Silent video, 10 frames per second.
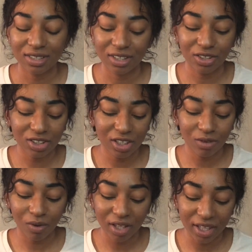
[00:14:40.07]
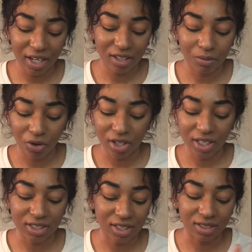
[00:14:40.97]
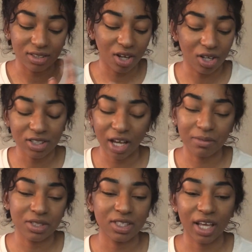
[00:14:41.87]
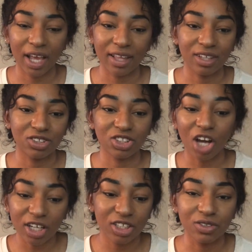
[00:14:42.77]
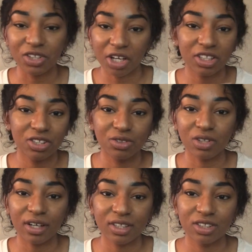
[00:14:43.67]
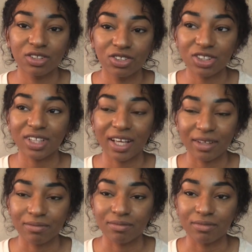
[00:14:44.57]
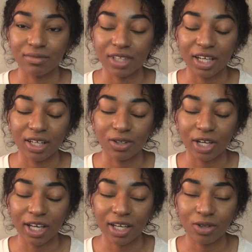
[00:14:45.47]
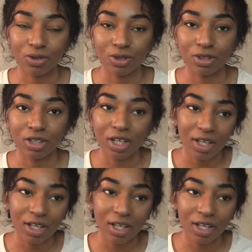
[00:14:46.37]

usually the one there in the mornings and all times of the day, and they're just talking to you, and you're just like, yeah, okay, cool.